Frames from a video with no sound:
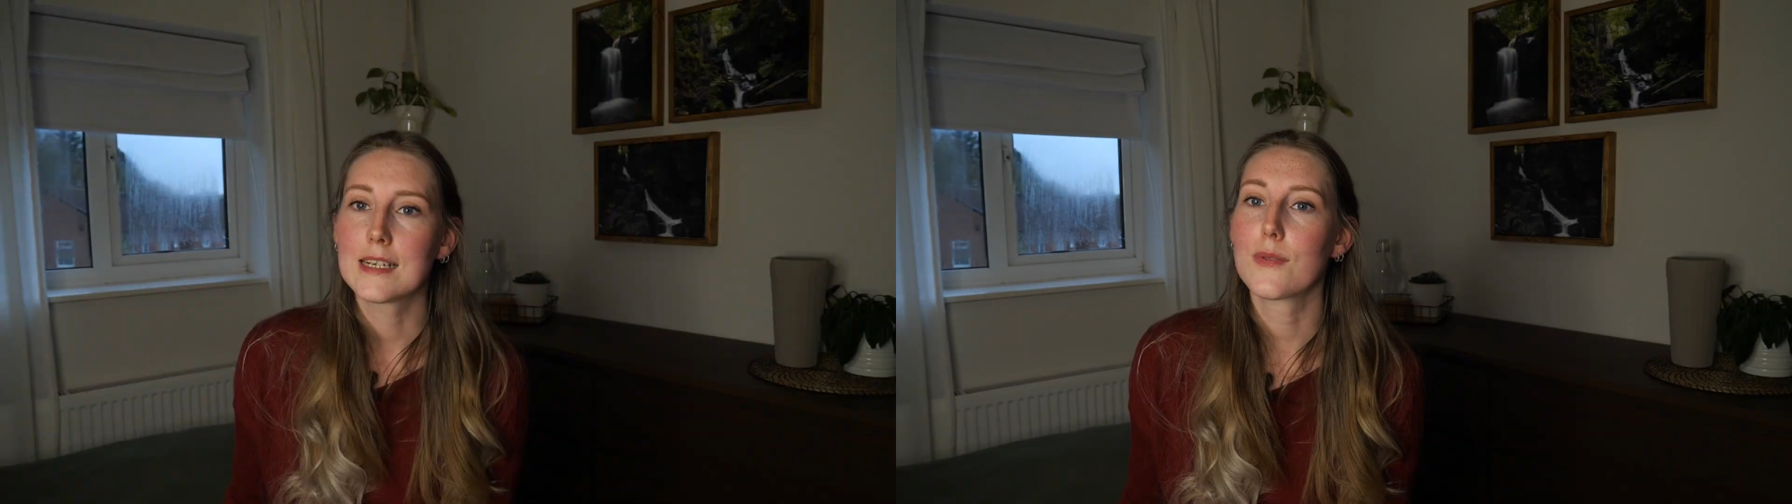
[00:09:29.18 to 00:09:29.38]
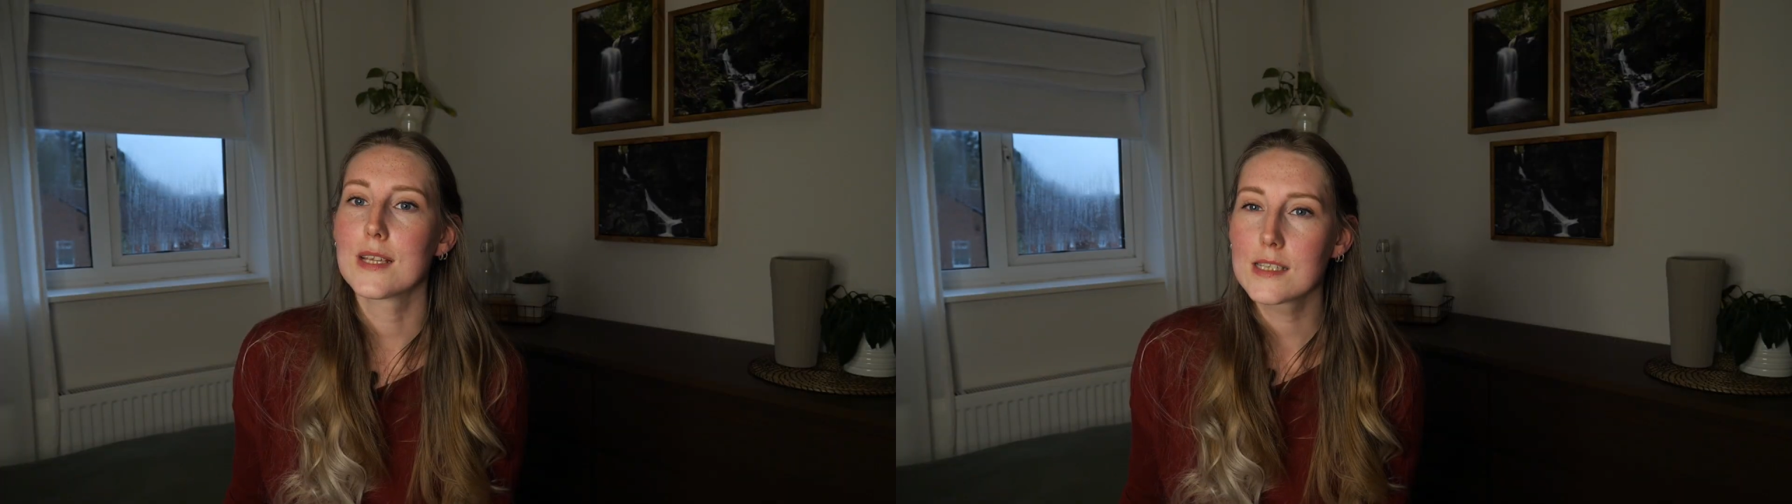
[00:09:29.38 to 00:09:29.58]

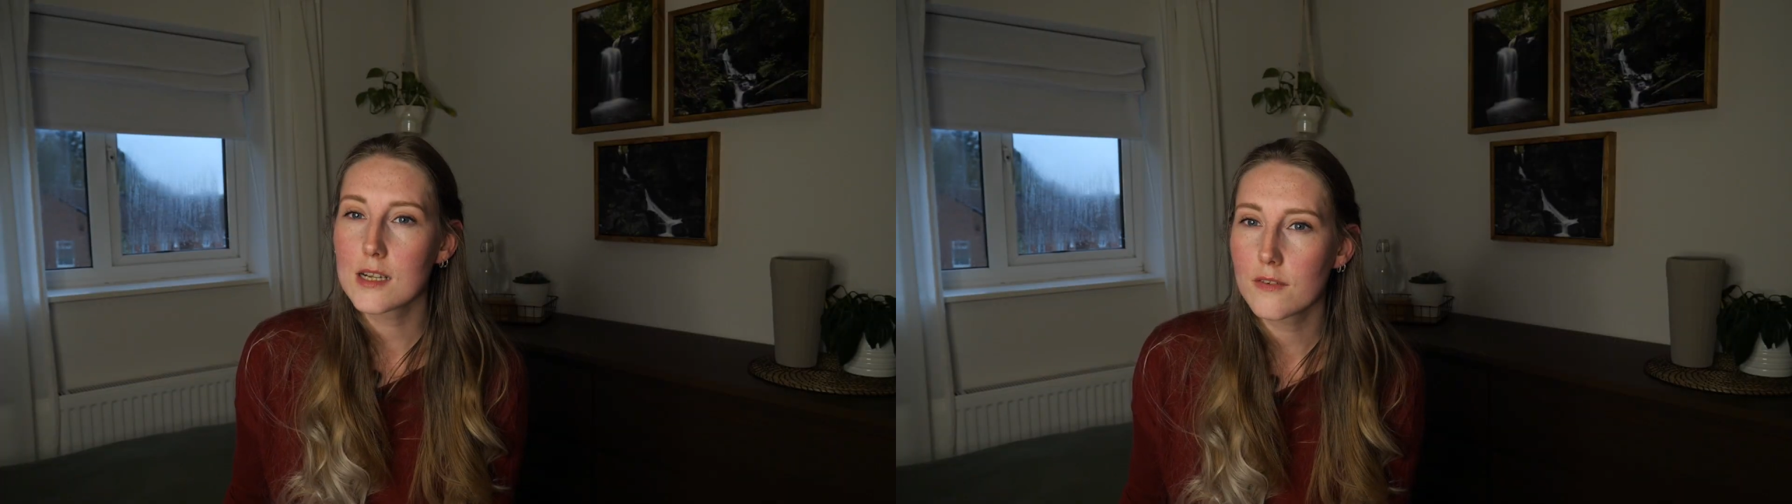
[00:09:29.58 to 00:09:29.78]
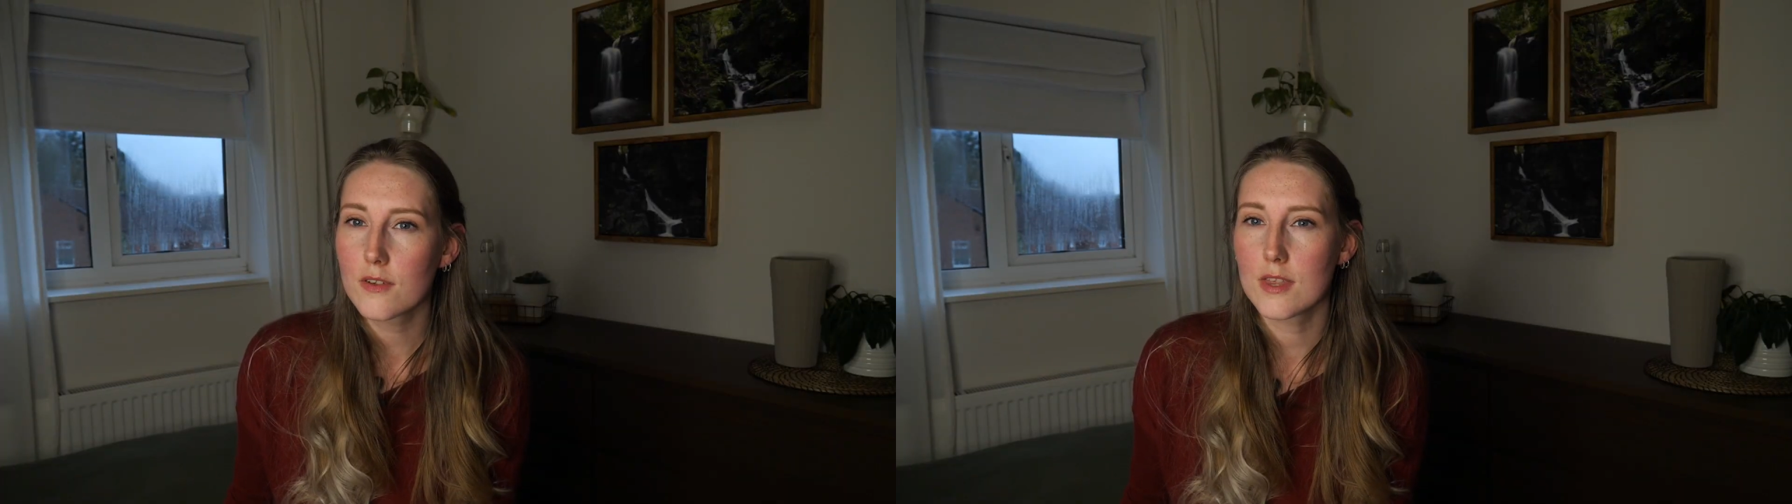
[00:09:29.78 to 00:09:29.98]
Now this is
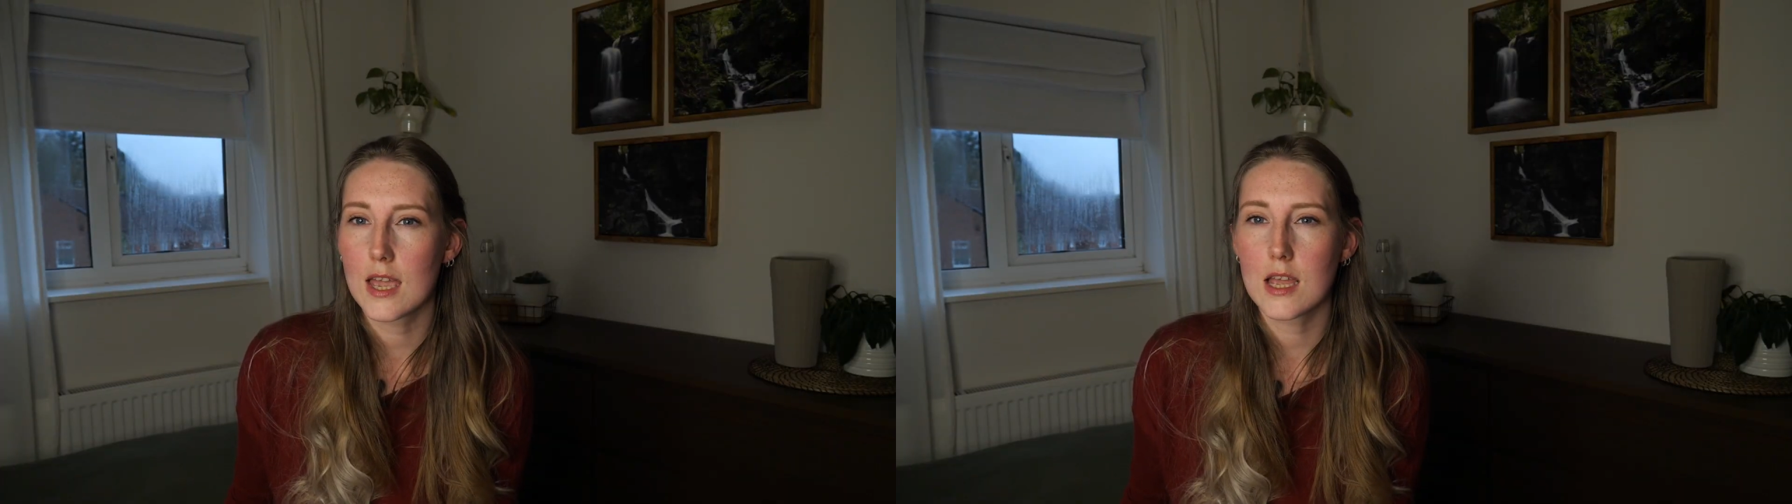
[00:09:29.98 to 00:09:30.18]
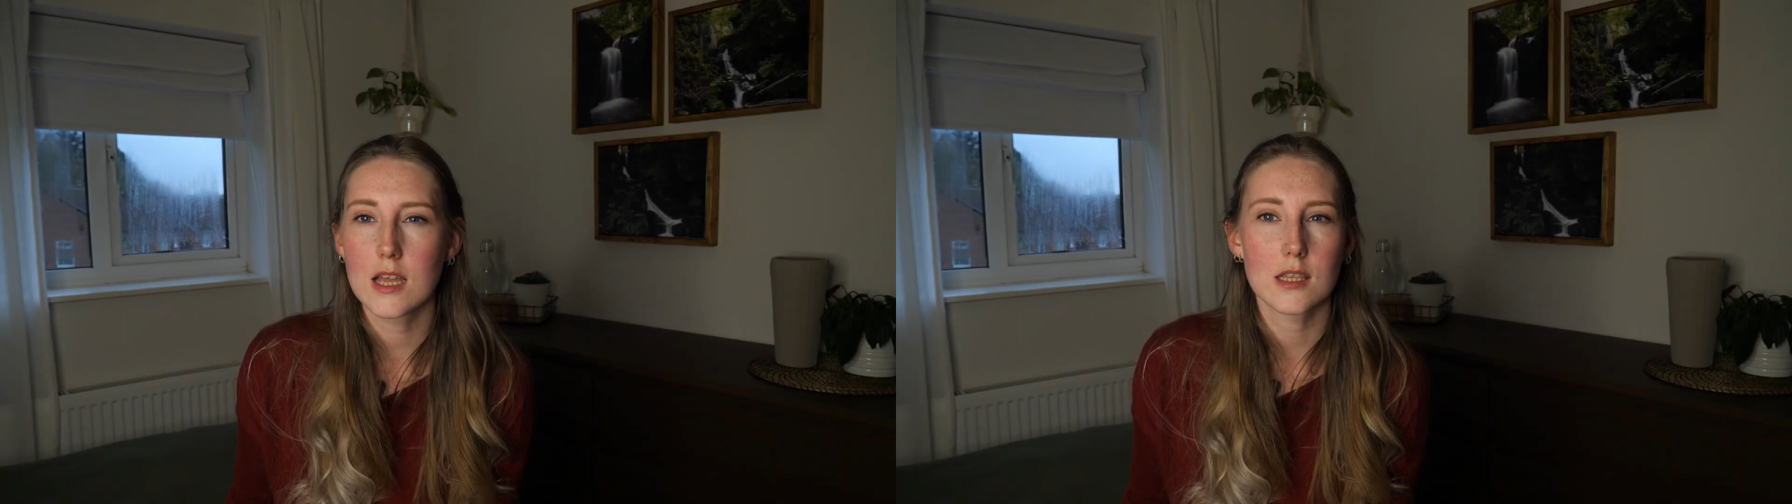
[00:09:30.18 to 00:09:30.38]
another
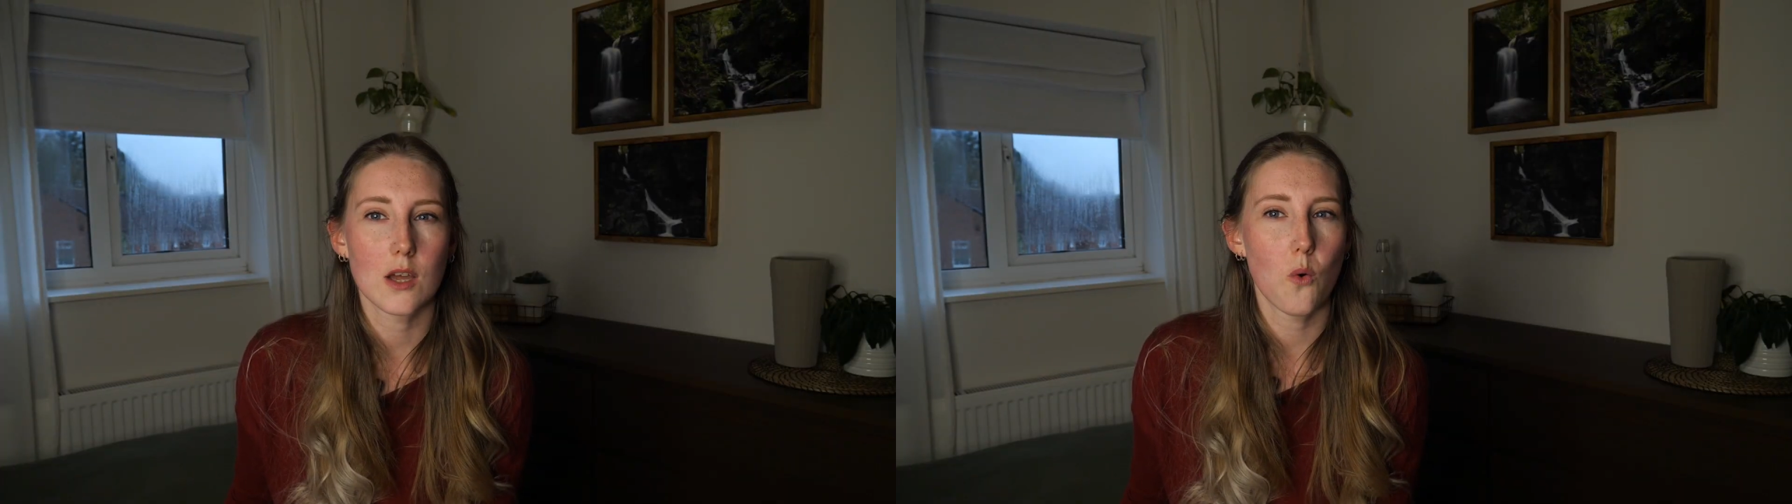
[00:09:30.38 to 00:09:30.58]
thing that